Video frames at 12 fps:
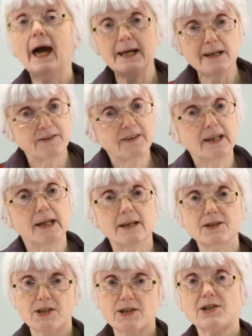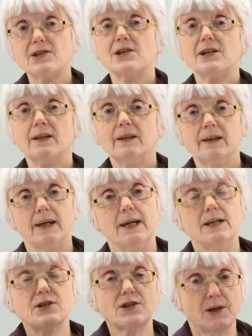atheist
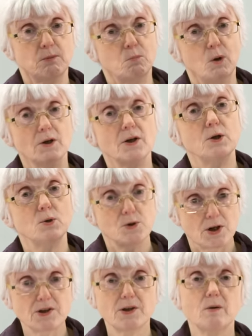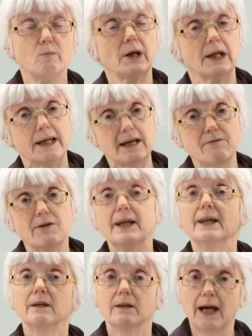is someone who doesn't believe
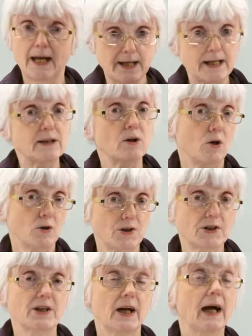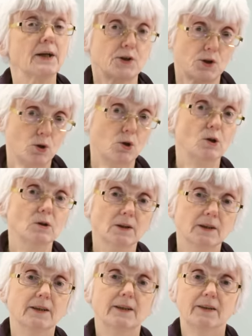in any gods at all.
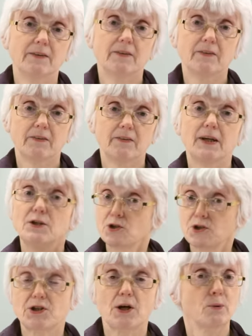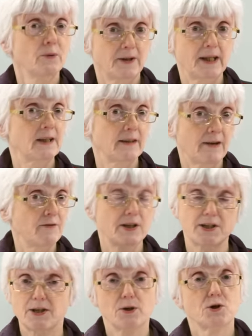They just don't think there
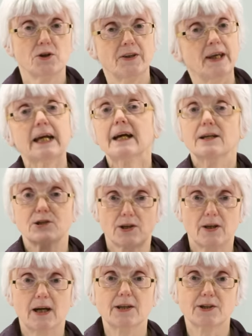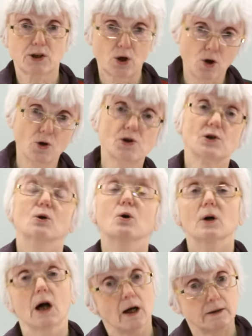is such a thing as God
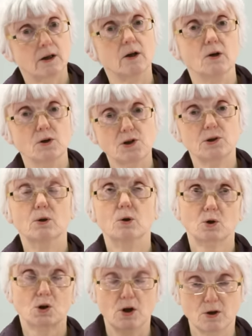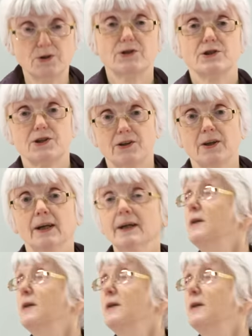or a god or gods.